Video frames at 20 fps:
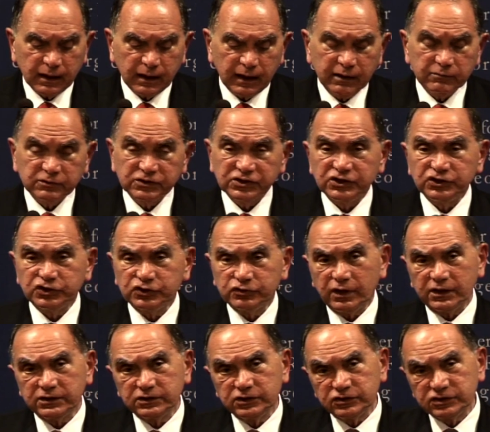I was
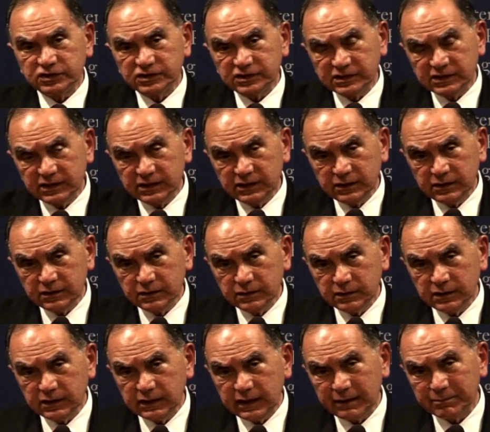instructed to see
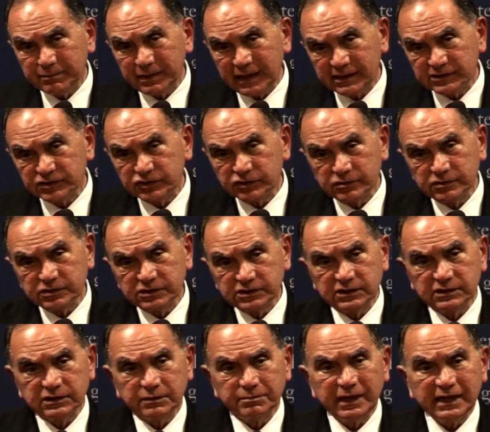the ambassadors
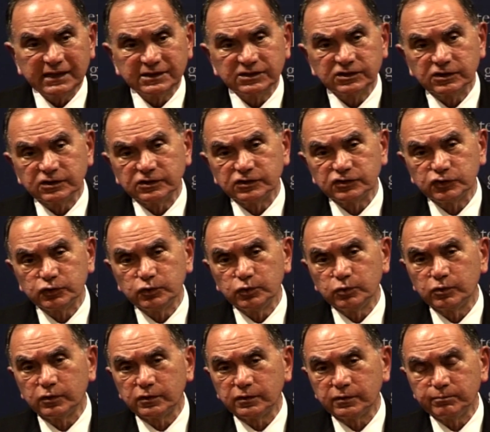in Damascus, who
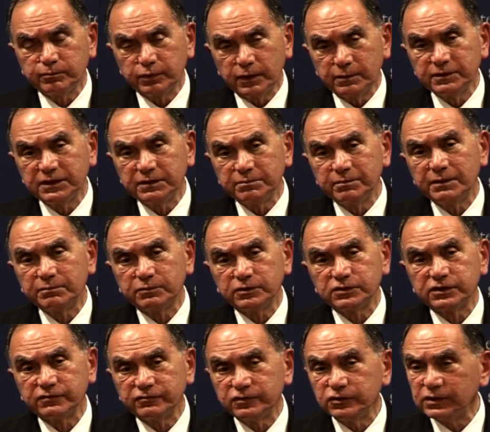were permanent
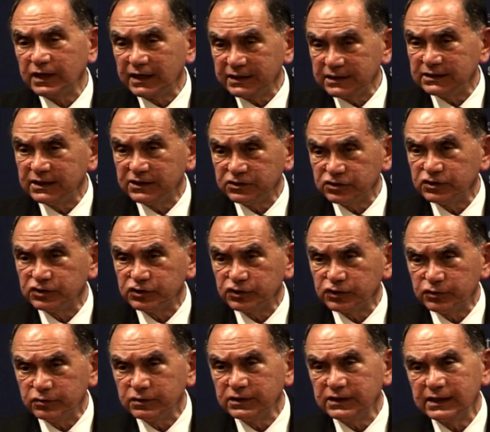members of the United Nations
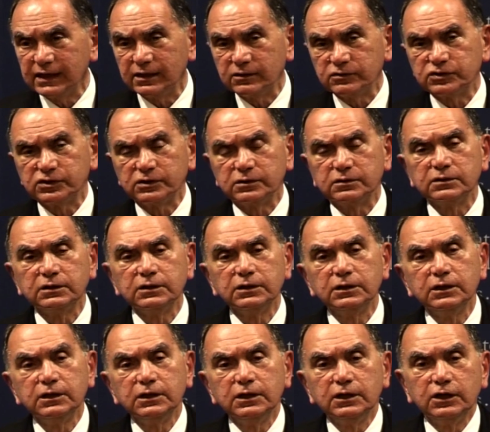Security Council,
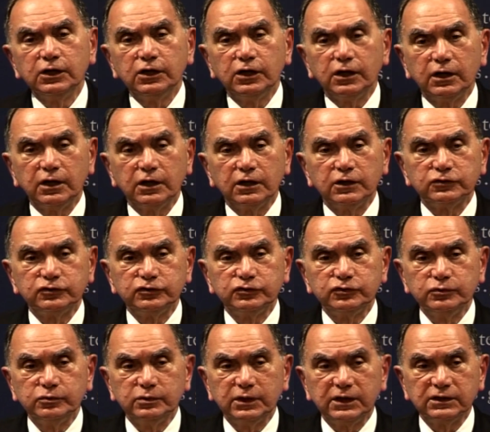
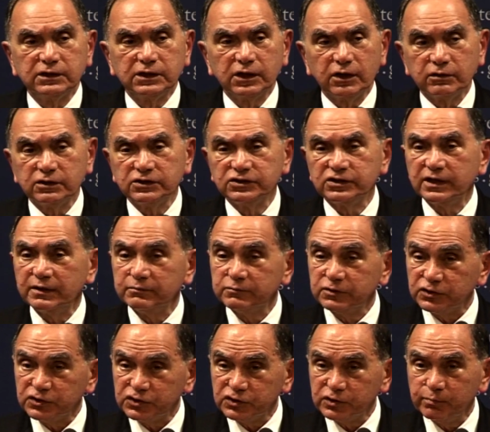to encourage them
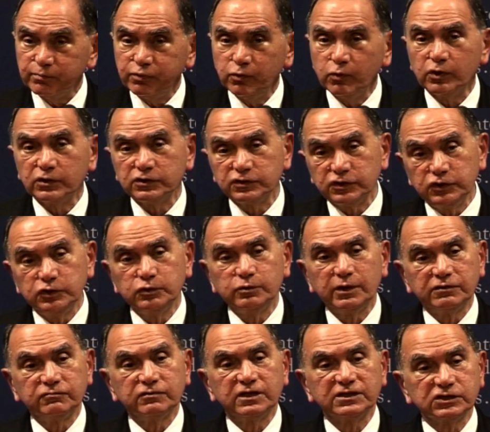to support the
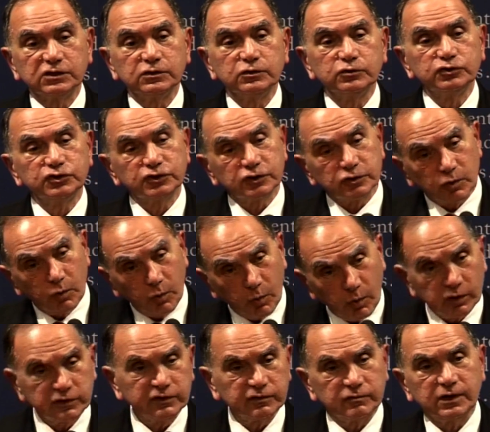UN resolution
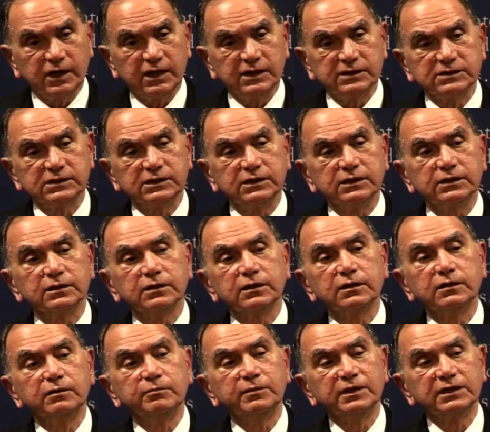authorizing
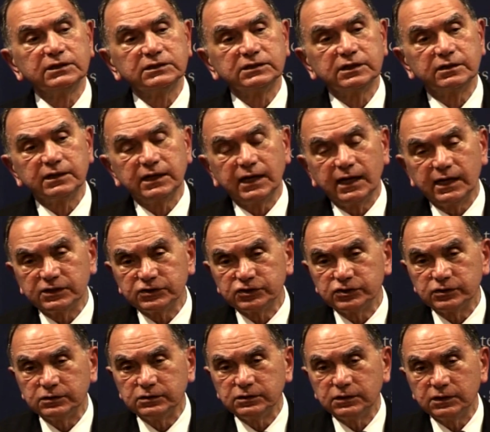the military
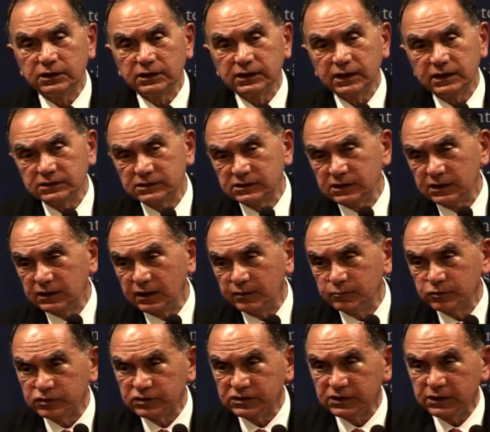action against
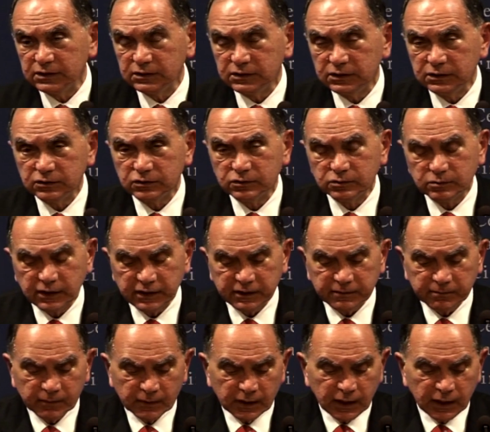Saddam Hussein in Kuwait.